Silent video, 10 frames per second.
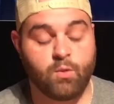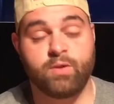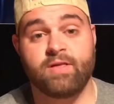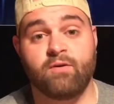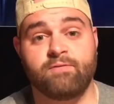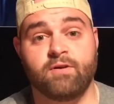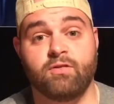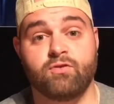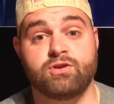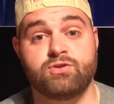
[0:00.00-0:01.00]
without
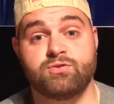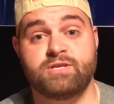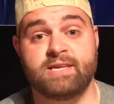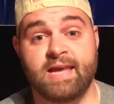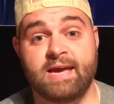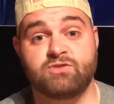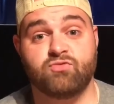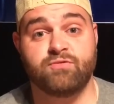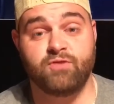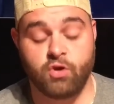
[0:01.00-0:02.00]
further ado, today's
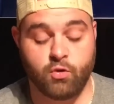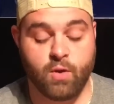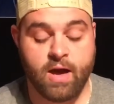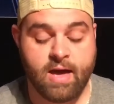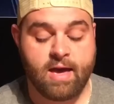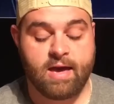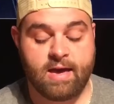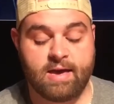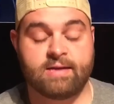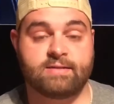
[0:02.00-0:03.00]
review
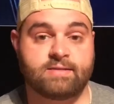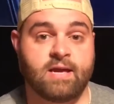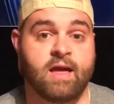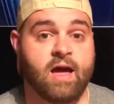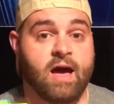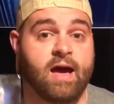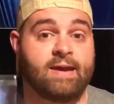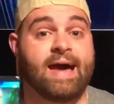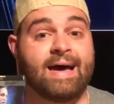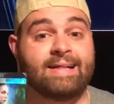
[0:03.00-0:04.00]
is
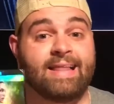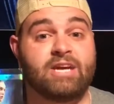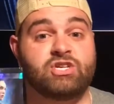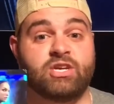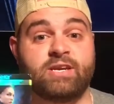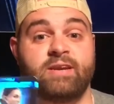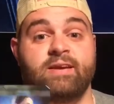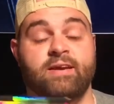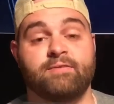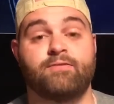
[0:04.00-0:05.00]
Annihilation
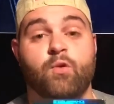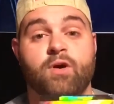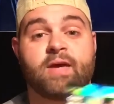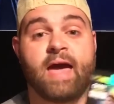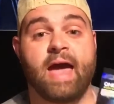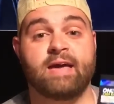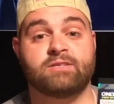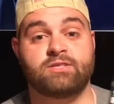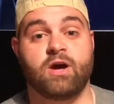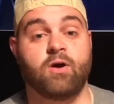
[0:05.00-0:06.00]
in 4K.
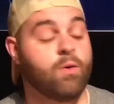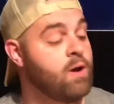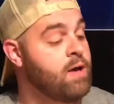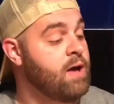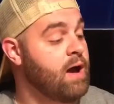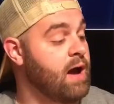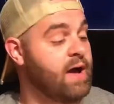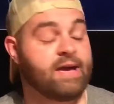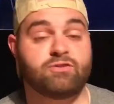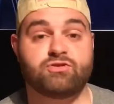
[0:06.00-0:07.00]
So
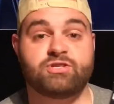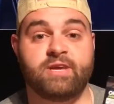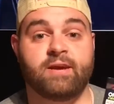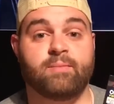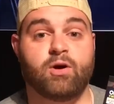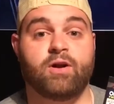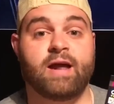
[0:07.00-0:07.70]
interesting about